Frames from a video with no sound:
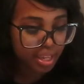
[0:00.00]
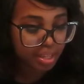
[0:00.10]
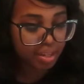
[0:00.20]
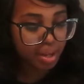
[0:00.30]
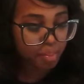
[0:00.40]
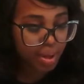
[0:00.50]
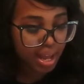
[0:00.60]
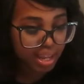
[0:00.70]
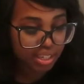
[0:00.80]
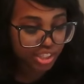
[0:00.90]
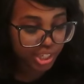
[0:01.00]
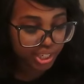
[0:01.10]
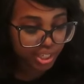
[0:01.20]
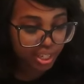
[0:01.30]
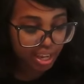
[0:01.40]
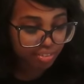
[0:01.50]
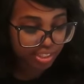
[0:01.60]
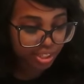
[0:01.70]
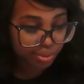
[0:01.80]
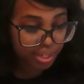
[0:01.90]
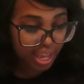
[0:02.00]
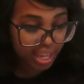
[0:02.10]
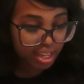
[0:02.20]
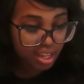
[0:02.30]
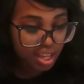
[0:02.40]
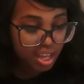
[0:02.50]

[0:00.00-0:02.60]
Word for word: in my agenda every single day